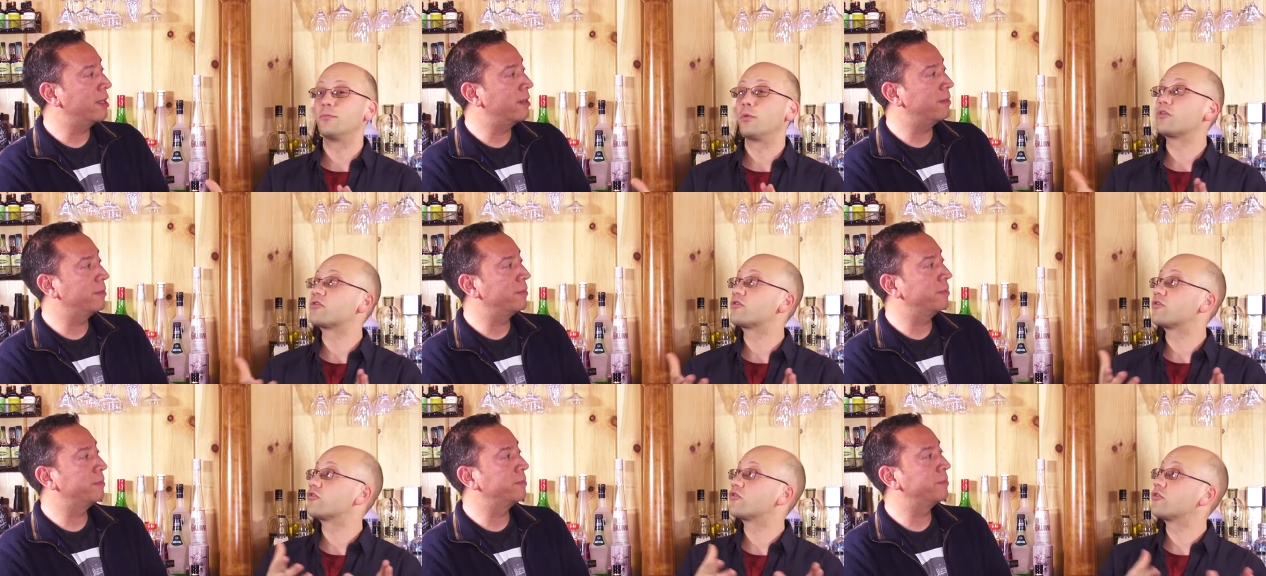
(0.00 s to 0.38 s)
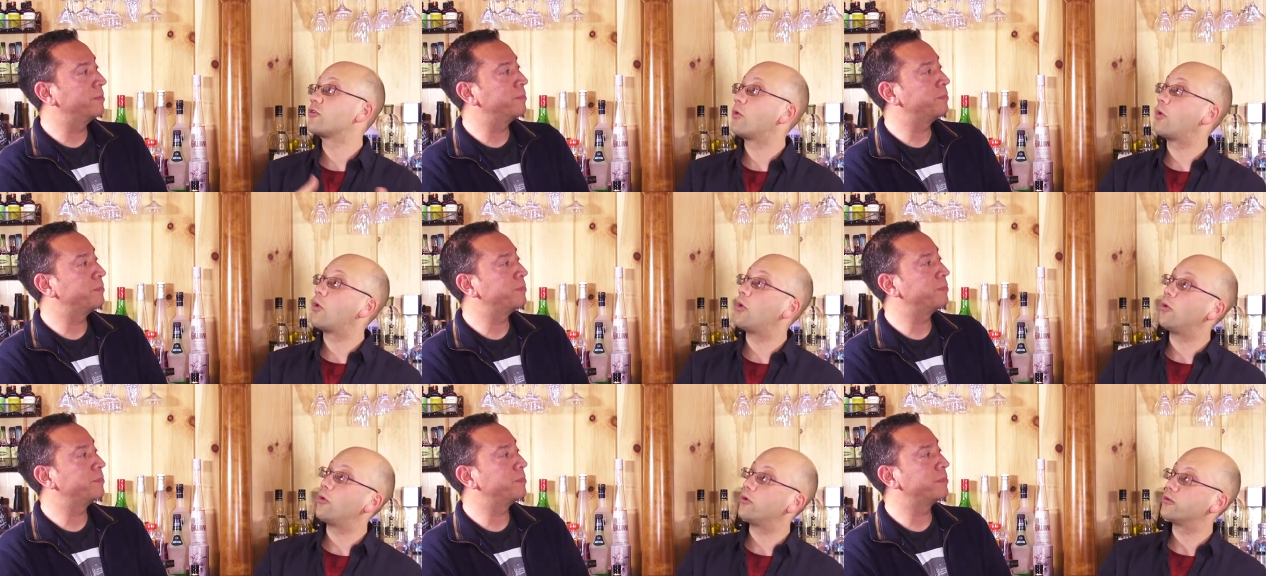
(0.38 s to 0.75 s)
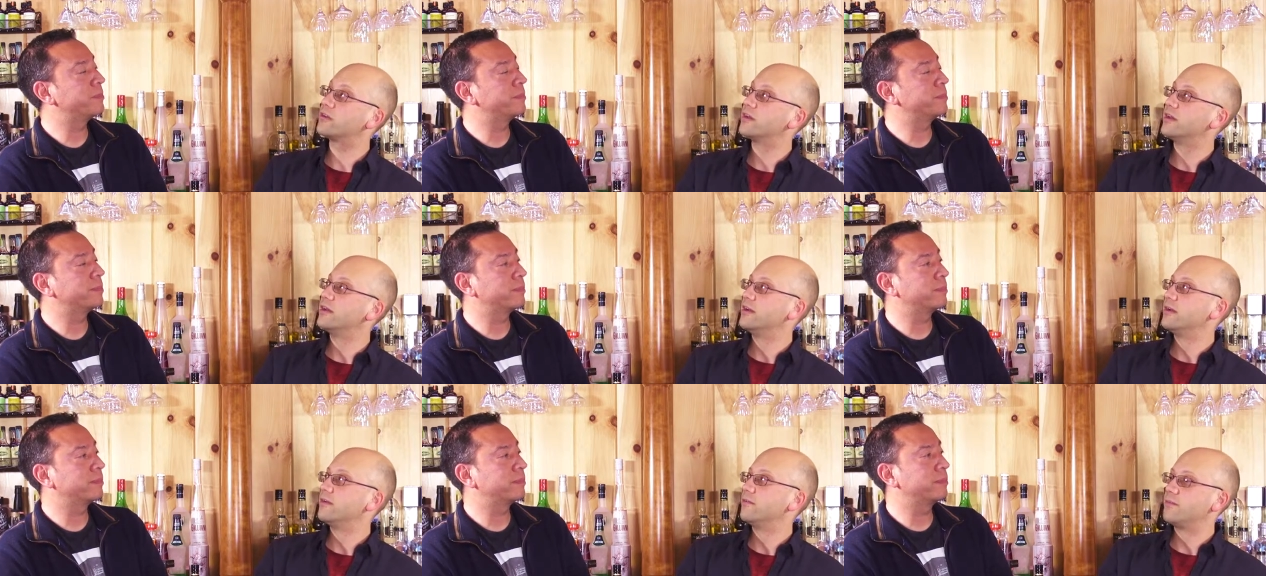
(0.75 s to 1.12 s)
Speaker 1: yeah. books are so old.
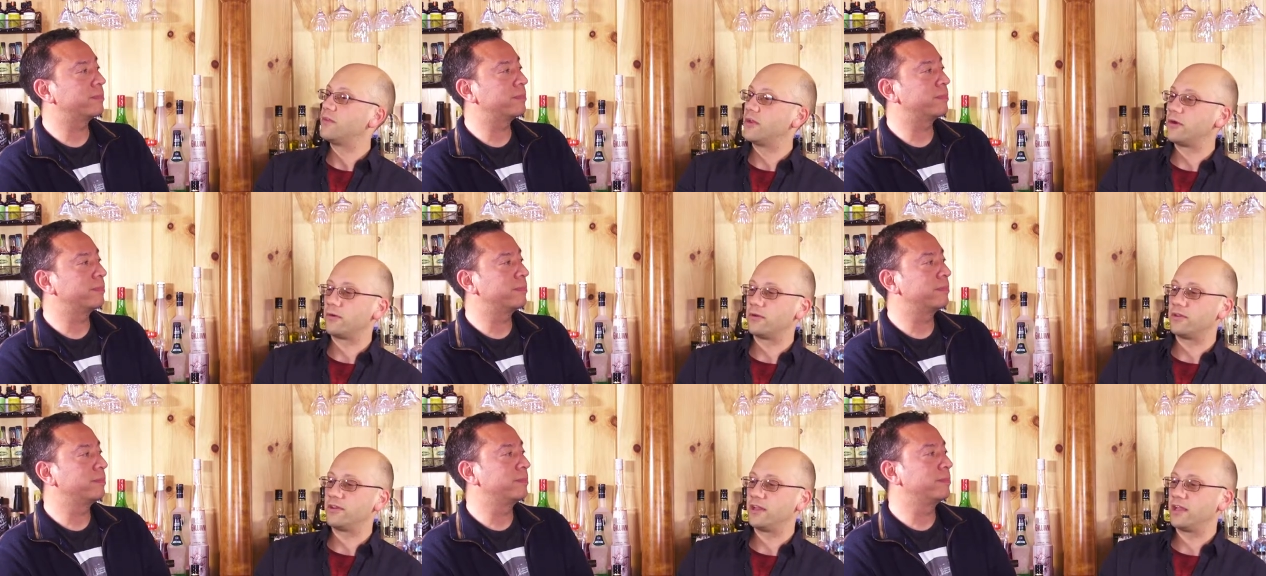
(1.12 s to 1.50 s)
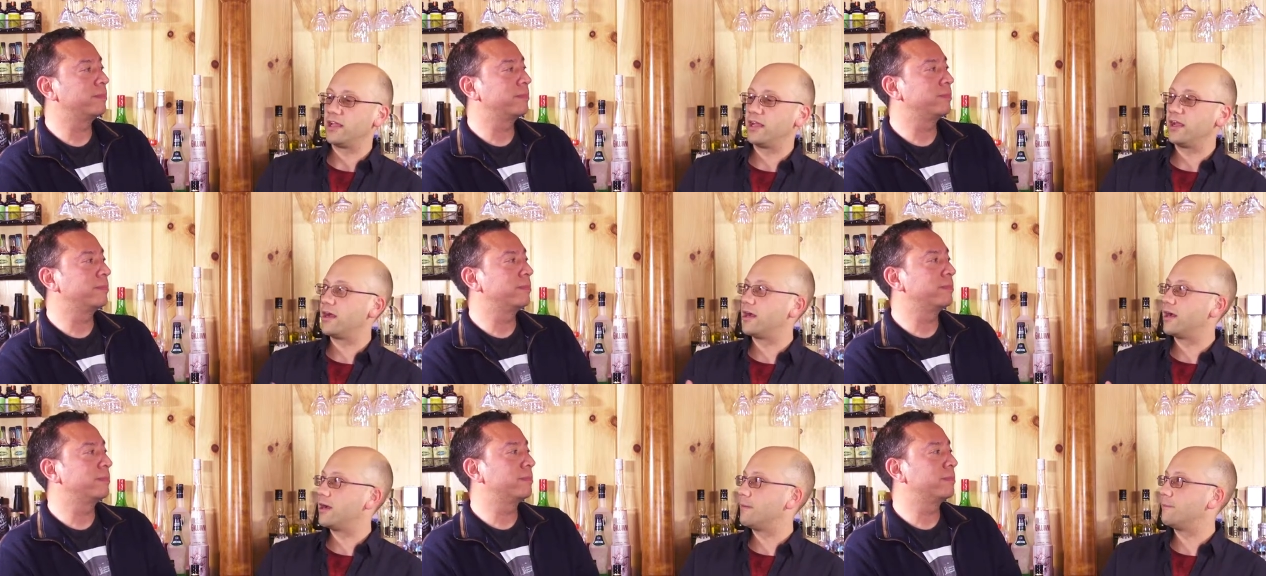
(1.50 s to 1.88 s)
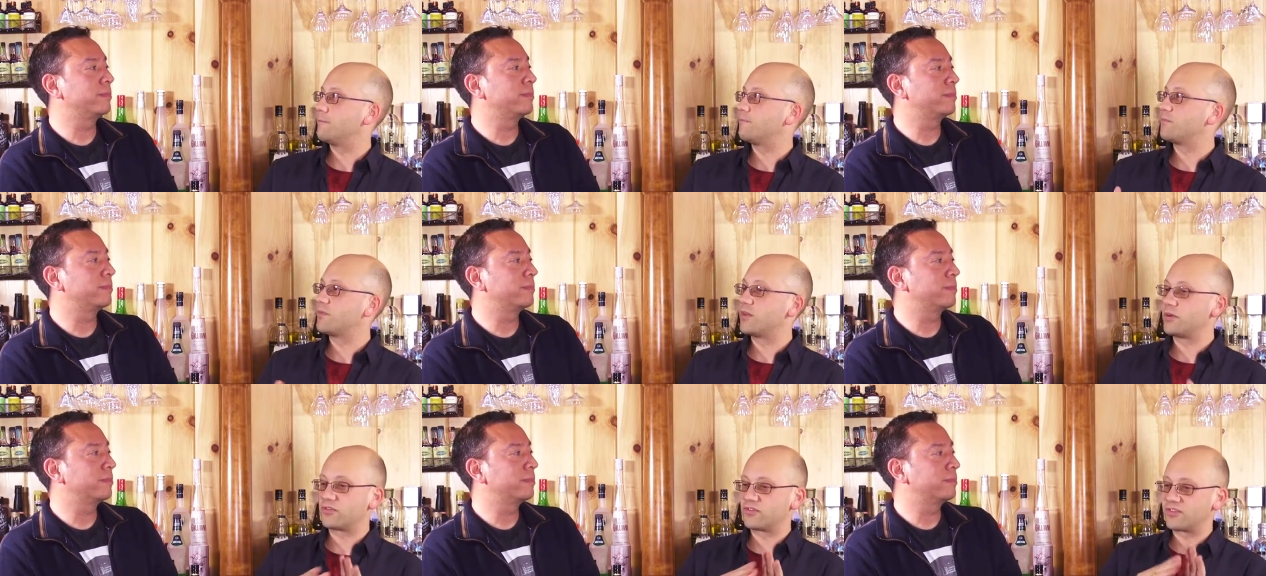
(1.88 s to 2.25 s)
They're in the um,
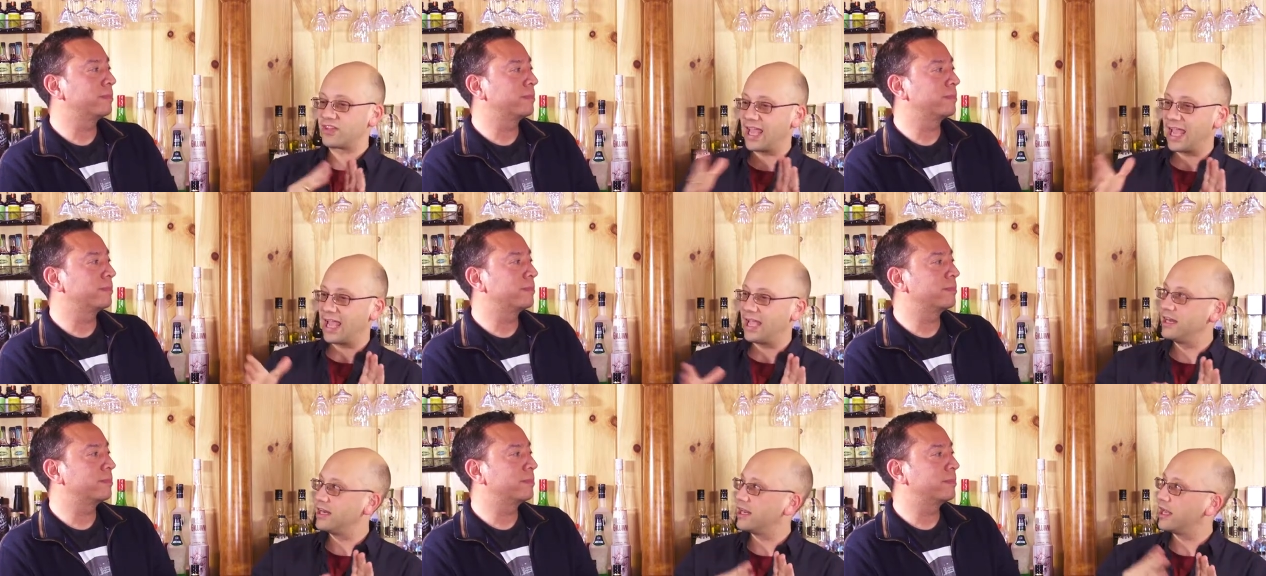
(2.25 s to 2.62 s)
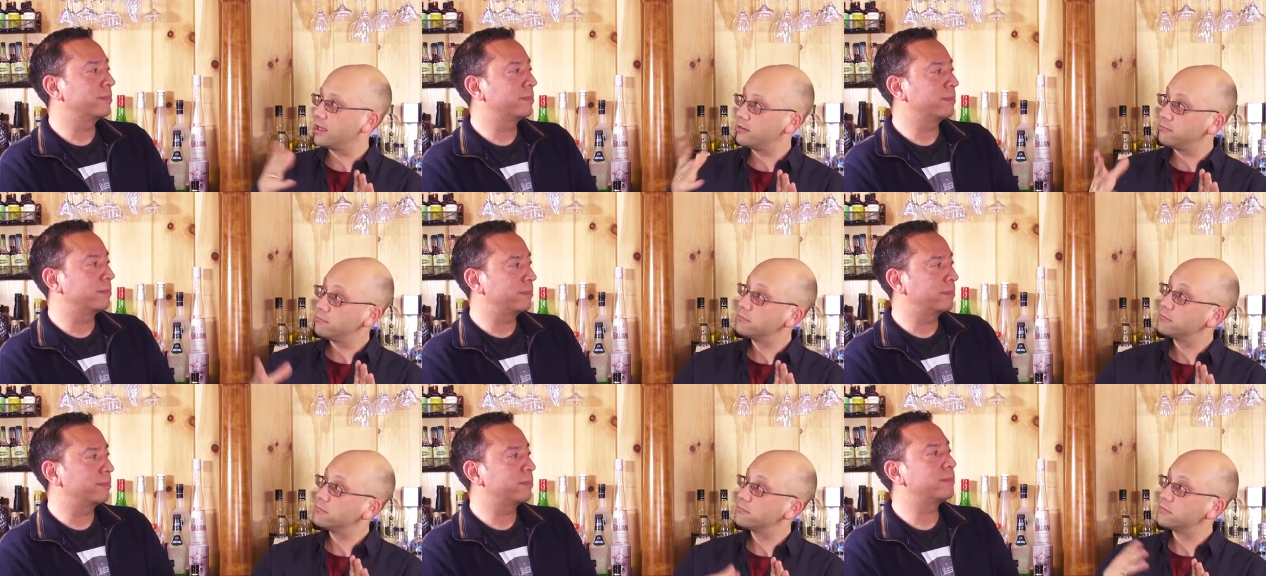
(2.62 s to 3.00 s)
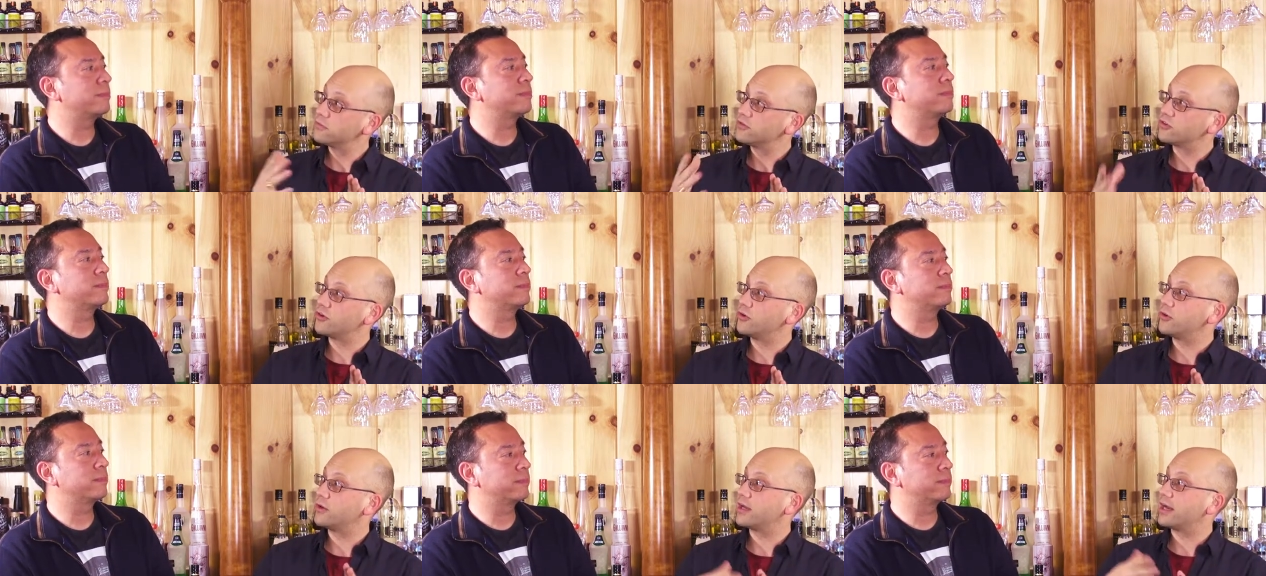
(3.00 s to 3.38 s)
they're scanned in,
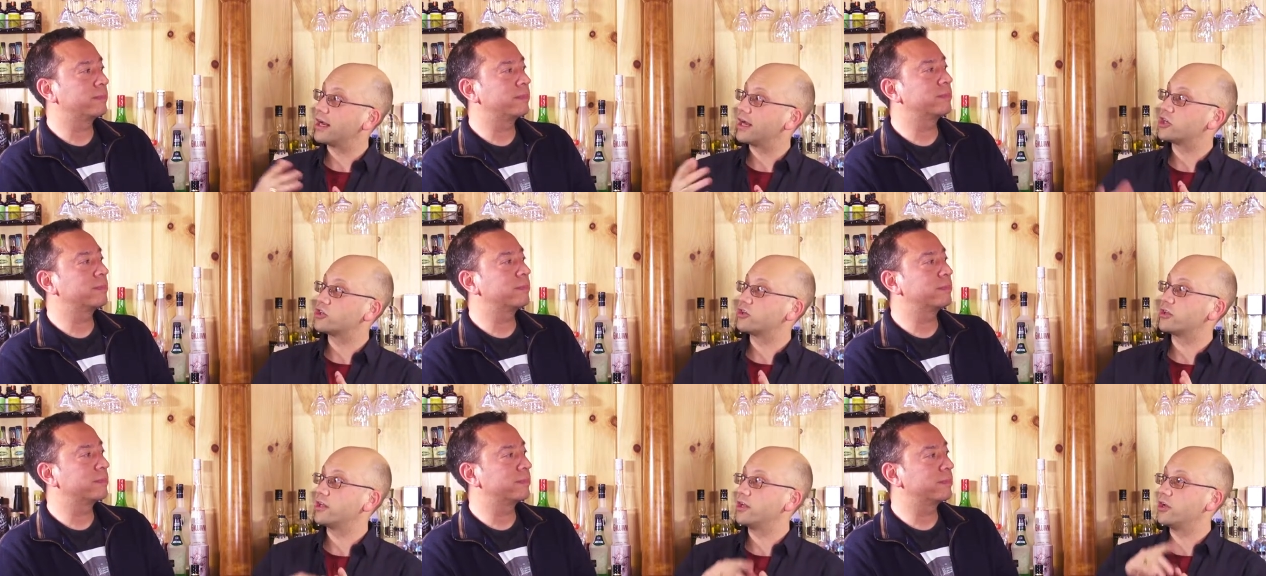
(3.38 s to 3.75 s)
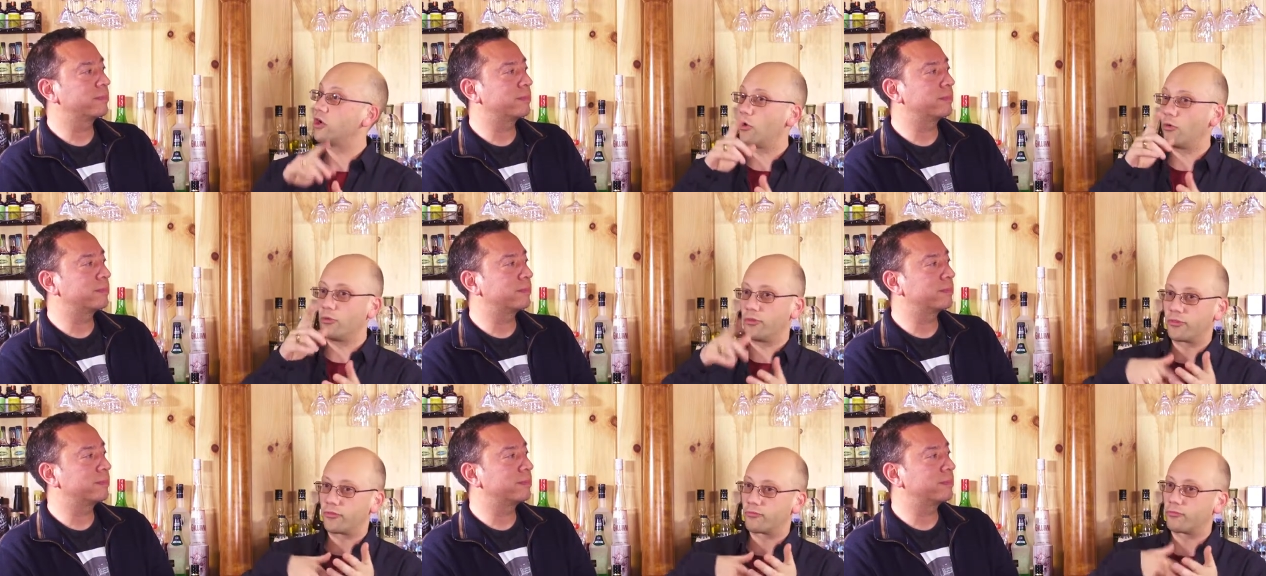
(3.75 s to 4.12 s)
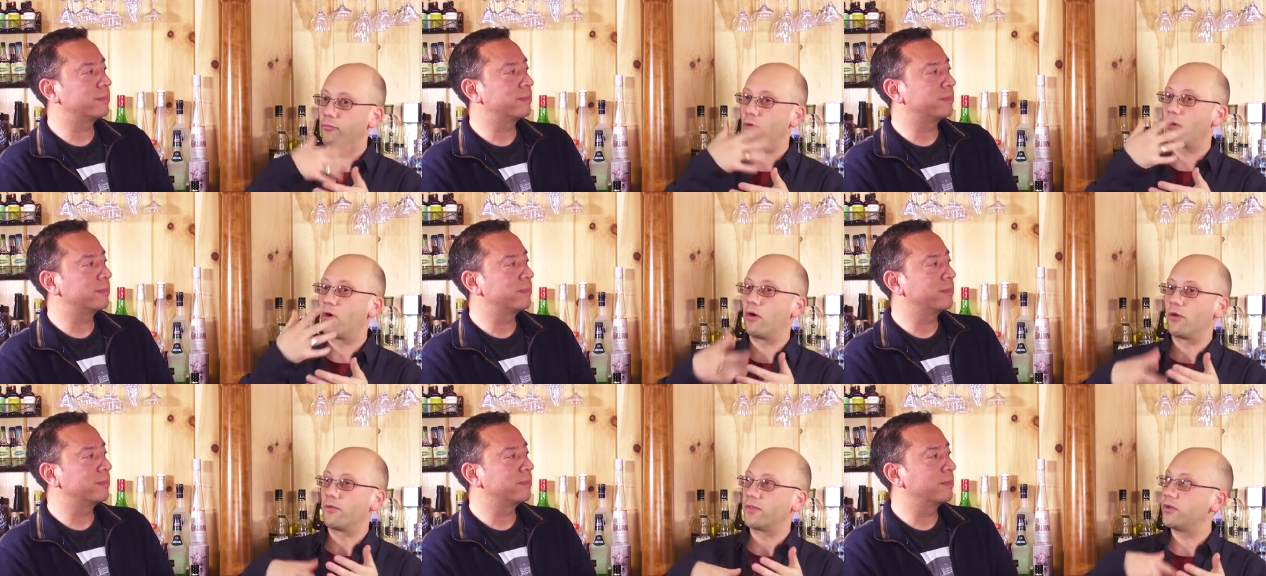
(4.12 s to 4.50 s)
so you can actually go through
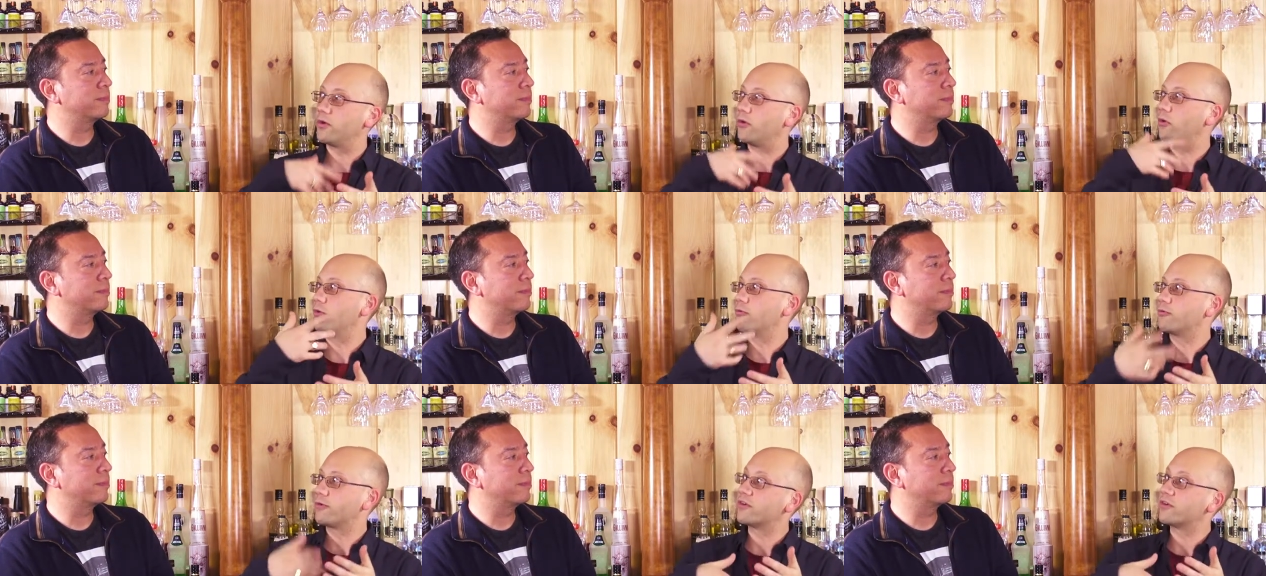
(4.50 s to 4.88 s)
all the old